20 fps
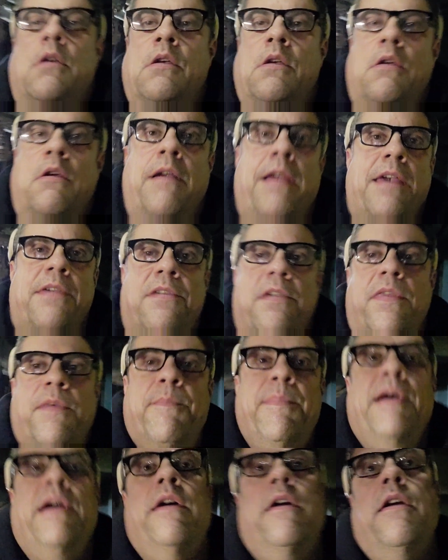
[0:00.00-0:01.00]
Alright guys, so the
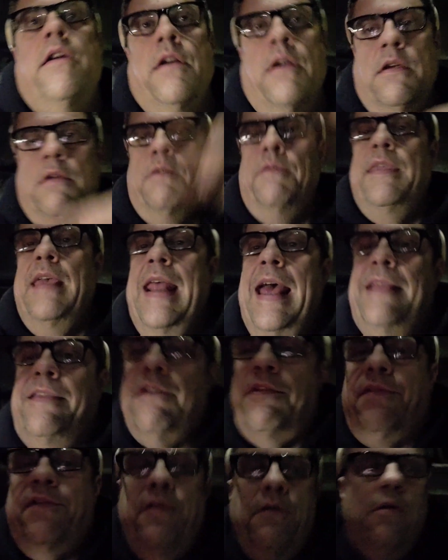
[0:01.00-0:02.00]
bar that had
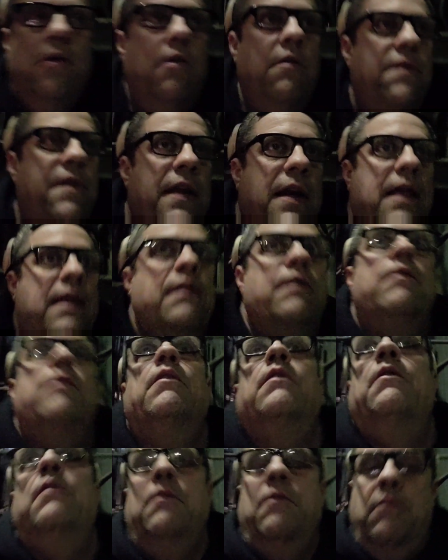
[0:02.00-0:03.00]
those 2 holes in it,
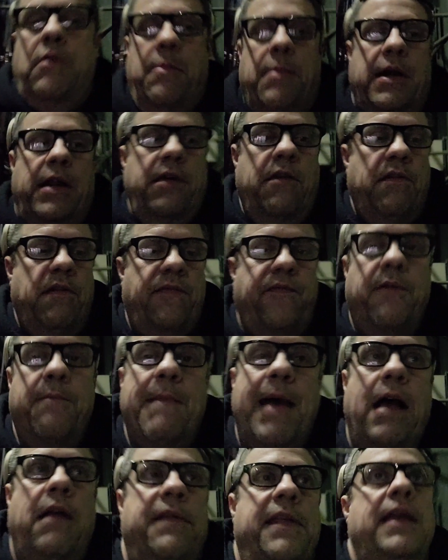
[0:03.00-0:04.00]
where I'm going to use for
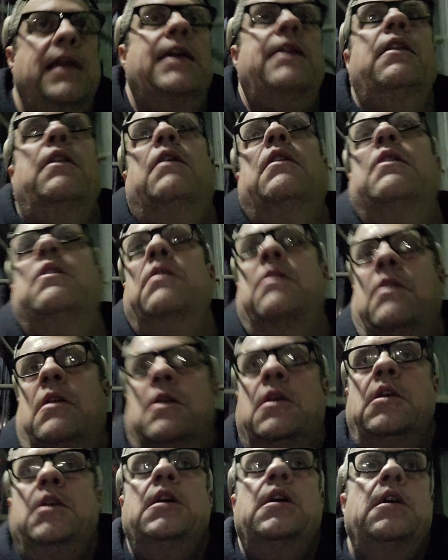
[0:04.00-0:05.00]
mounting it,
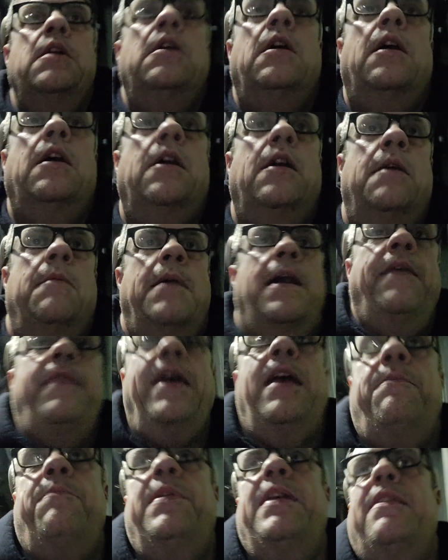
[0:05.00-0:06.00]
on
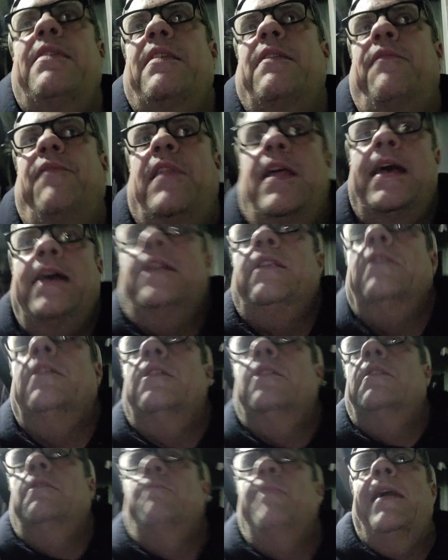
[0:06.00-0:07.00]
that piece of flat
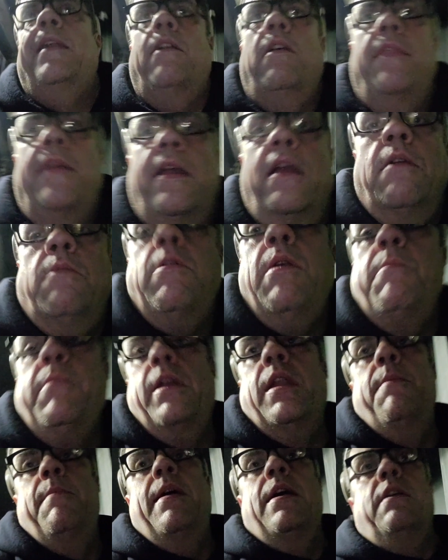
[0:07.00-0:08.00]
metal there where I'm going
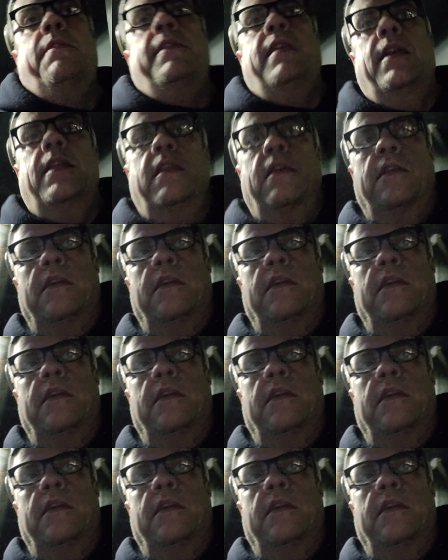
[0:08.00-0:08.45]
to mount it,